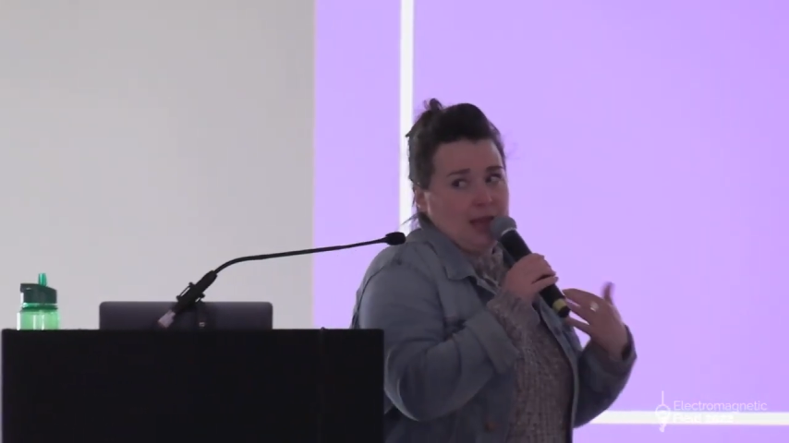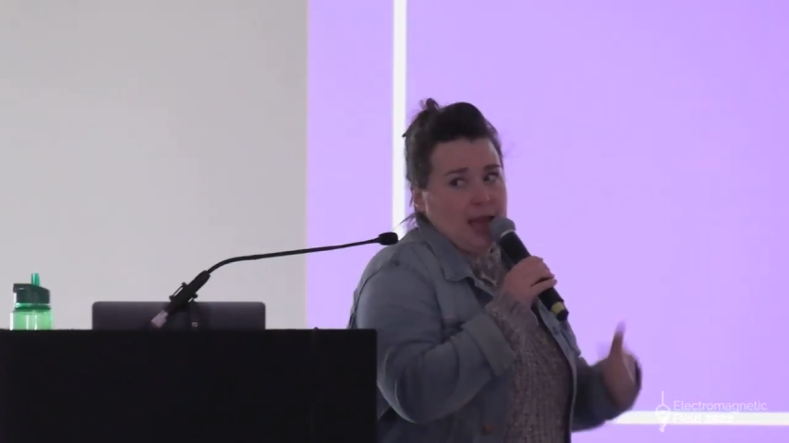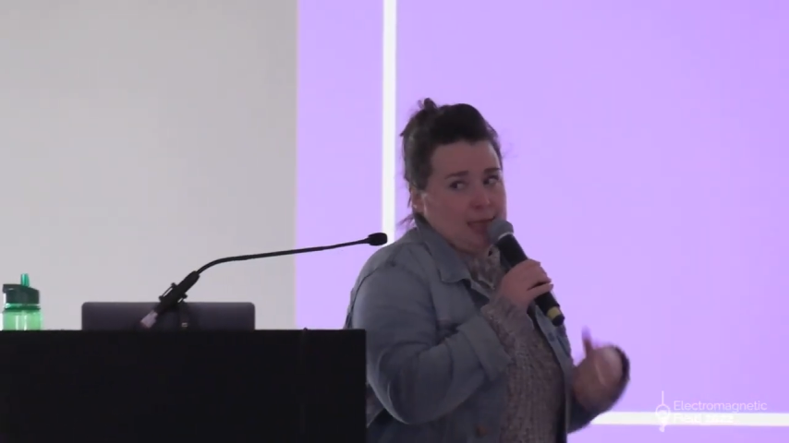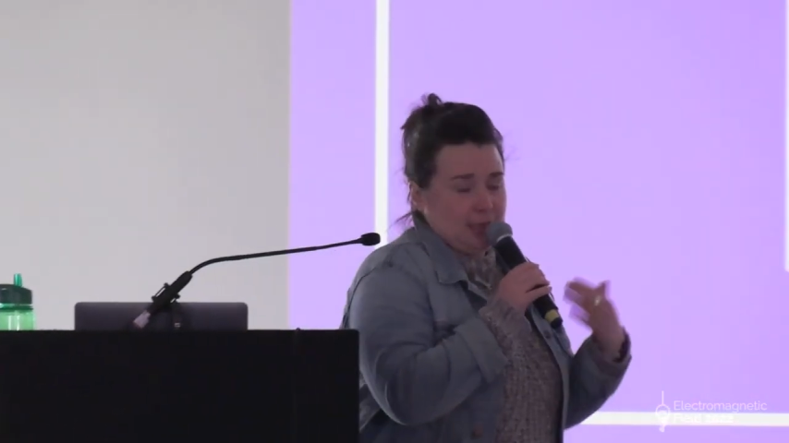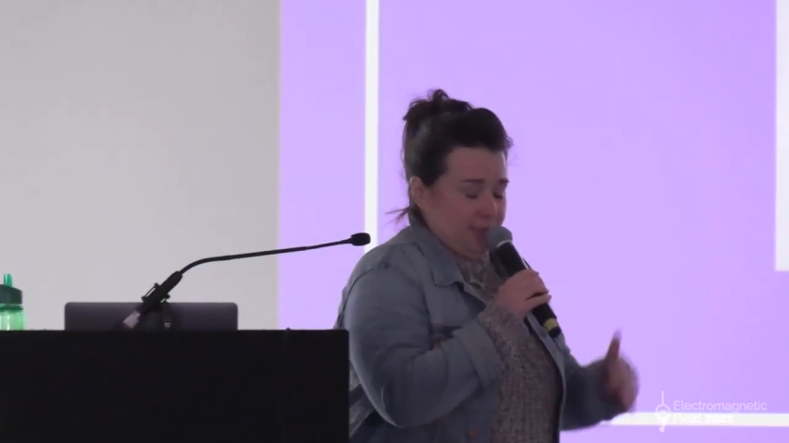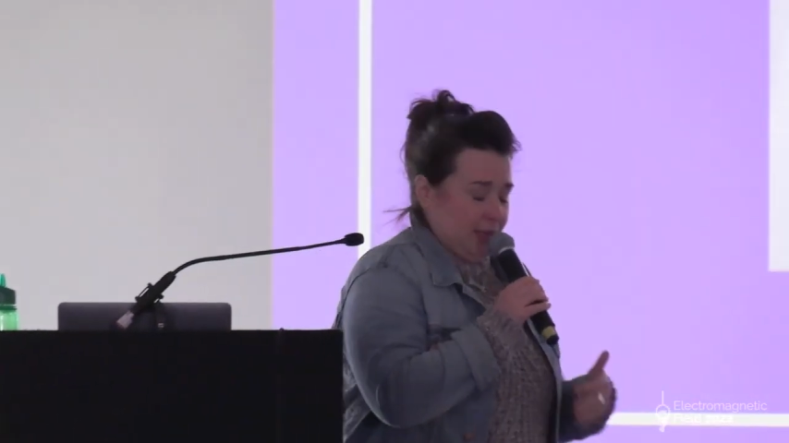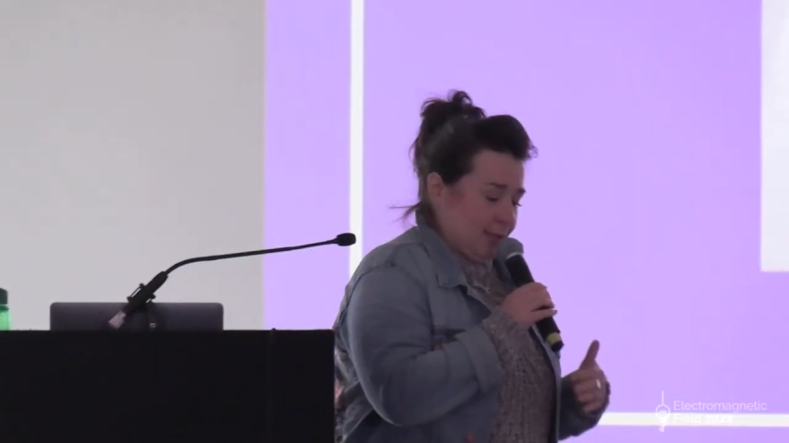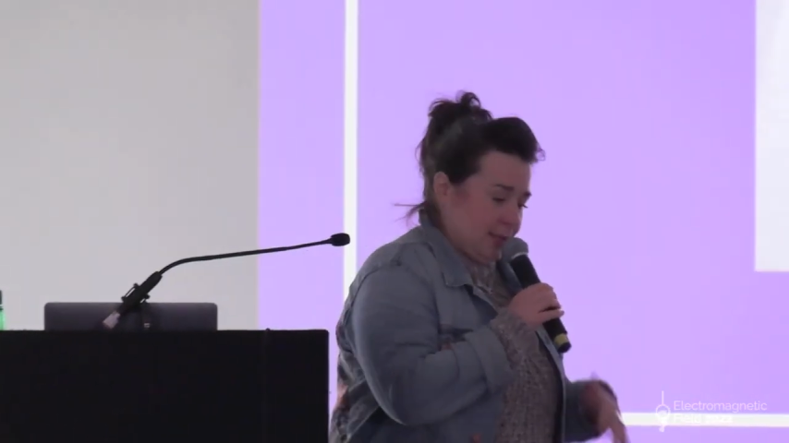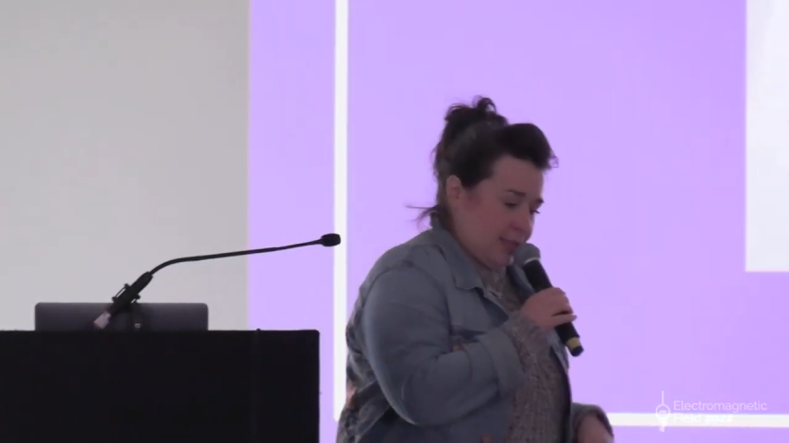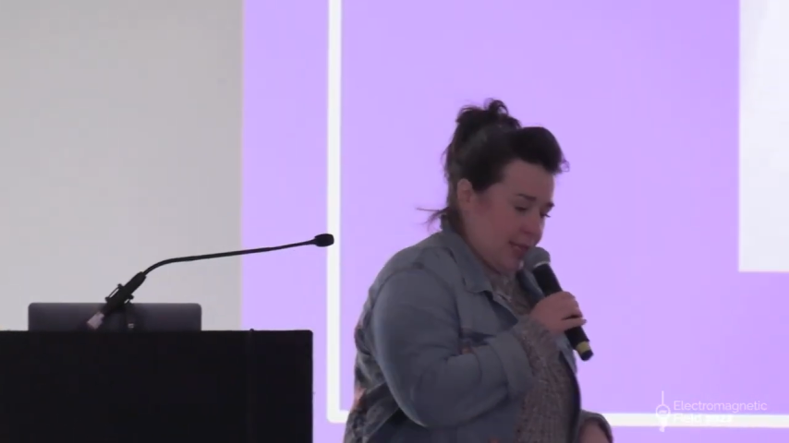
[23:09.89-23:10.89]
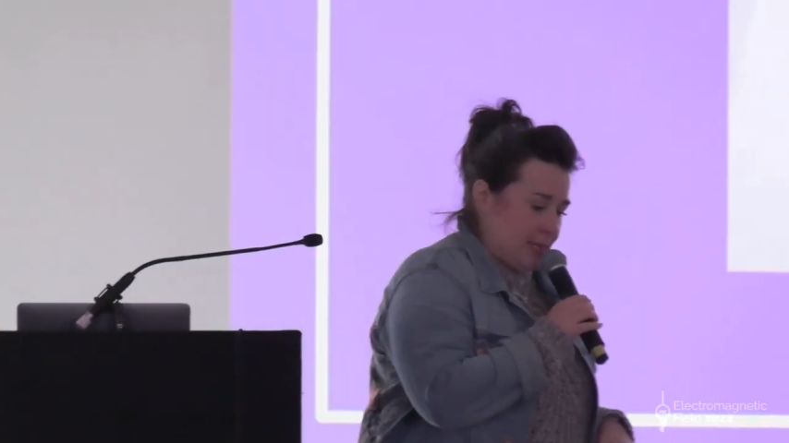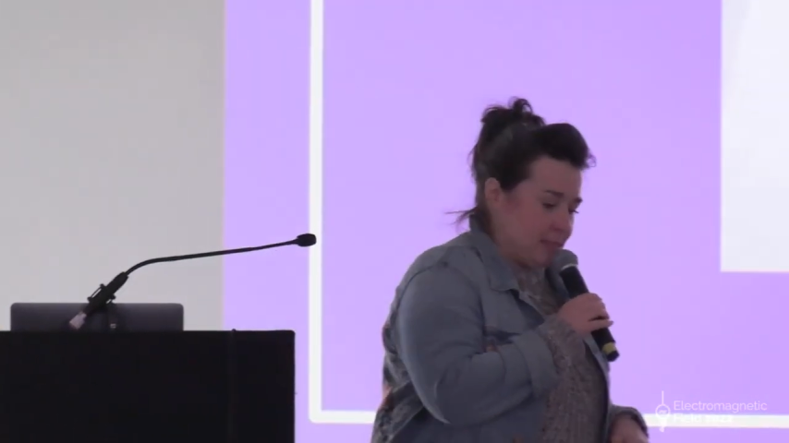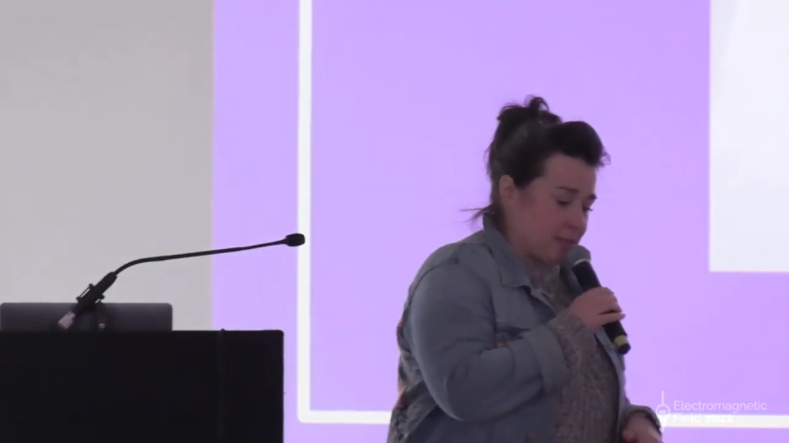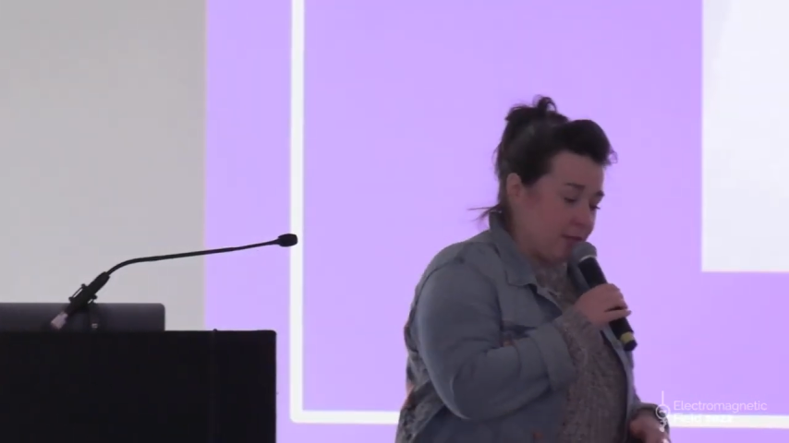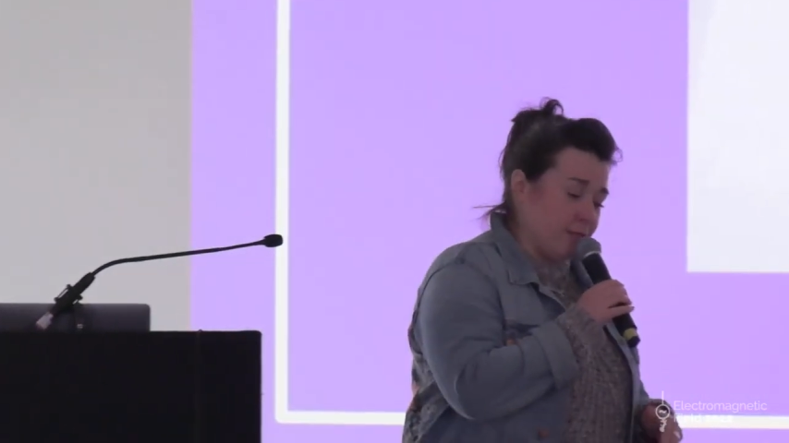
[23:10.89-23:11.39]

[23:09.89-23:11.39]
the A's, the B's, and the C's,